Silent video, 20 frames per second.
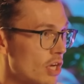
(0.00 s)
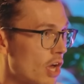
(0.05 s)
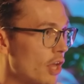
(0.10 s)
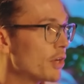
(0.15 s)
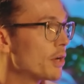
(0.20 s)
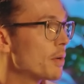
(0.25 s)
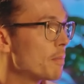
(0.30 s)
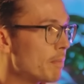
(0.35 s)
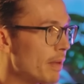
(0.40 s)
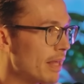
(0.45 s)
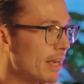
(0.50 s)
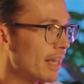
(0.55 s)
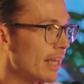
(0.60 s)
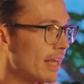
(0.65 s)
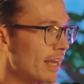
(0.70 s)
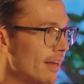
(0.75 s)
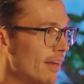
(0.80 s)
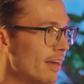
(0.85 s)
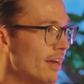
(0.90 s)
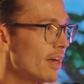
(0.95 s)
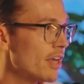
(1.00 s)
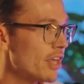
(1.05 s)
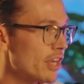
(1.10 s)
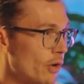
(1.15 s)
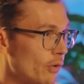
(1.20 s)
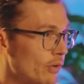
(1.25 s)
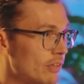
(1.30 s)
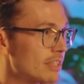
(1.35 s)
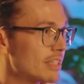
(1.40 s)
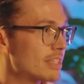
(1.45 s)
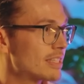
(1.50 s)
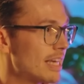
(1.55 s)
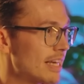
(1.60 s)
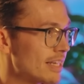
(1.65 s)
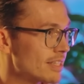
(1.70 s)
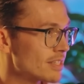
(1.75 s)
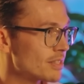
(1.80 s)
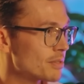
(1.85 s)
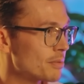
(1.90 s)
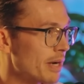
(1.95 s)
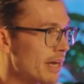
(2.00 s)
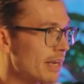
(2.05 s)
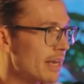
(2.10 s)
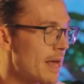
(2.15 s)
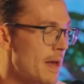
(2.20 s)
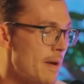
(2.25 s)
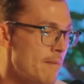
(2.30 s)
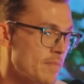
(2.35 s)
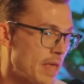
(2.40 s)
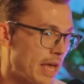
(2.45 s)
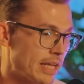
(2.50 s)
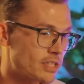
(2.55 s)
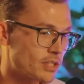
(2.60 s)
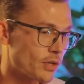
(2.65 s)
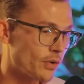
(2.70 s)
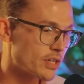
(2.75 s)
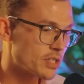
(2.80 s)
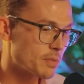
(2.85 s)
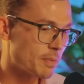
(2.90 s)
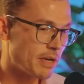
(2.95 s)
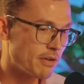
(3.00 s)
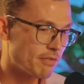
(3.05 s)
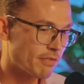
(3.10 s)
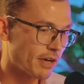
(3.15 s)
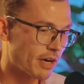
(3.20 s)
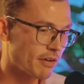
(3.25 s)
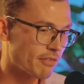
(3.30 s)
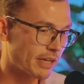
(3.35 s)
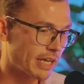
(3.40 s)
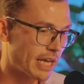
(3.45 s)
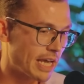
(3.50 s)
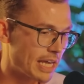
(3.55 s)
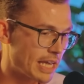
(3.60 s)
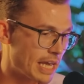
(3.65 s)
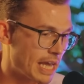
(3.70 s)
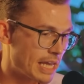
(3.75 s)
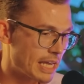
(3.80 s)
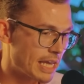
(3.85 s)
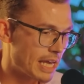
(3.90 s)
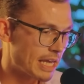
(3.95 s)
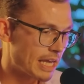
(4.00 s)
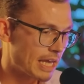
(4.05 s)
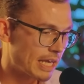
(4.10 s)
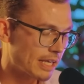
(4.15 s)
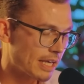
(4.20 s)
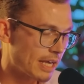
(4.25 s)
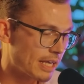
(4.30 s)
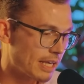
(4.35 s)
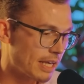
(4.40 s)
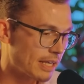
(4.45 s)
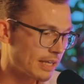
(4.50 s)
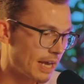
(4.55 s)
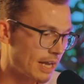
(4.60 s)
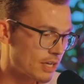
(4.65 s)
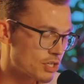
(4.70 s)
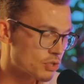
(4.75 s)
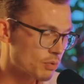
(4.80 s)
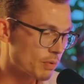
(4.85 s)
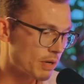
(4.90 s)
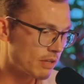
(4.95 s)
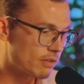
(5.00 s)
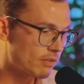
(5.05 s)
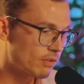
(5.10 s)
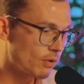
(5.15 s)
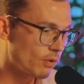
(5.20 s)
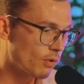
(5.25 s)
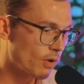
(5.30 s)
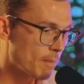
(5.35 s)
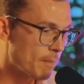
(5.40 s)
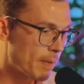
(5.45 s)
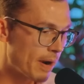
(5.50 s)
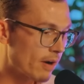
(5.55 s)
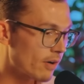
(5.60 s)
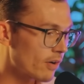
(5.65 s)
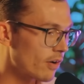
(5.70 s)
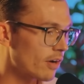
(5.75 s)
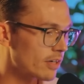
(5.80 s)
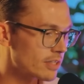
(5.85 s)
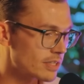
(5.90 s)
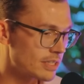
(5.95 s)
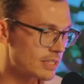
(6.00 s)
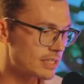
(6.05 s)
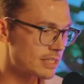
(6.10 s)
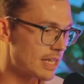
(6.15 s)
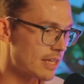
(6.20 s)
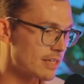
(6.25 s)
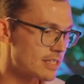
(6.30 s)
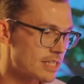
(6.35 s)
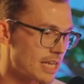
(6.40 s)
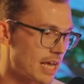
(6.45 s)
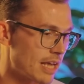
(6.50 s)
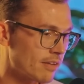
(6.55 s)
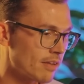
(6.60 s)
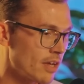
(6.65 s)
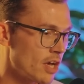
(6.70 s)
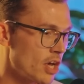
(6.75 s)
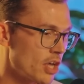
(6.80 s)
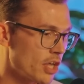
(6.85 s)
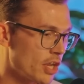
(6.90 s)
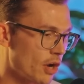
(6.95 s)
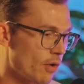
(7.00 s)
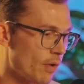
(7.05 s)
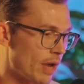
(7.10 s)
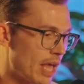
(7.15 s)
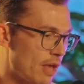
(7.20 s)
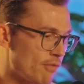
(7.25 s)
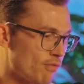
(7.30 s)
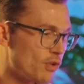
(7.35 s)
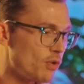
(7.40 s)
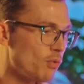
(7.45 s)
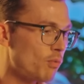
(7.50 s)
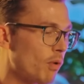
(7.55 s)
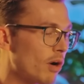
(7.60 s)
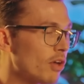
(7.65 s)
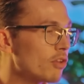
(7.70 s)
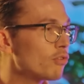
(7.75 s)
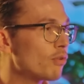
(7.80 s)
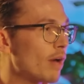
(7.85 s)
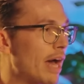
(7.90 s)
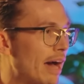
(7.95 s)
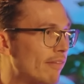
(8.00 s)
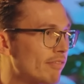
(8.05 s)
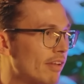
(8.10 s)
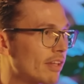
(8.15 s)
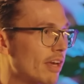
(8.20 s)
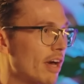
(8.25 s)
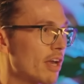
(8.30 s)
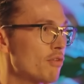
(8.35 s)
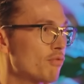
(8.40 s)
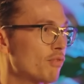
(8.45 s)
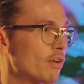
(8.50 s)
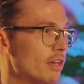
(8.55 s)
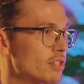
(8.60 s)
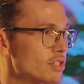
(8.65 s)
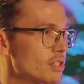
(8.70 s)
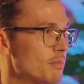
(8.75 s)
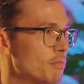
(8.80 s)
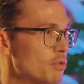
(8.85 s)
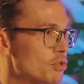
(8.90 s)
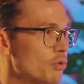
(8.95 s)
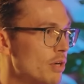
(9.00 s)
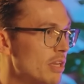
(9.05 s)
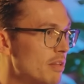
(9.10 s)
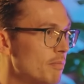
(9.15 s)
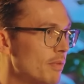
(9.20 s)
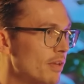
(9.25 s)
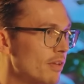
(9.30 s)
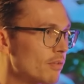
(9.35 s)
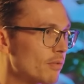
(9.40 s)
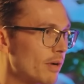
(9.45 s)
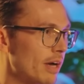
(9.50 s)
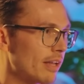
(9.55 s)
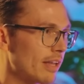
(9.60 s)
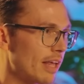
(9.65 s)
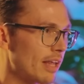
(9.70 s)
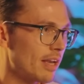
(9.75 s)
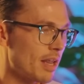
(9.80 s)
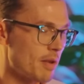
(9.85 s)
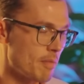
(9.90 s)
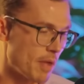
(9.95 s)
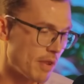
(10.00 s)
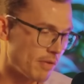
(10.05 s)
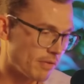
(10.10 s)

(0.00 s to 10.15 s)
underpinning, you know, the success, right? And so there's a bit of a kind of like a catch-22 or a paradox in the sense that, you know, if you want to have that kind of custom treatment, right, and it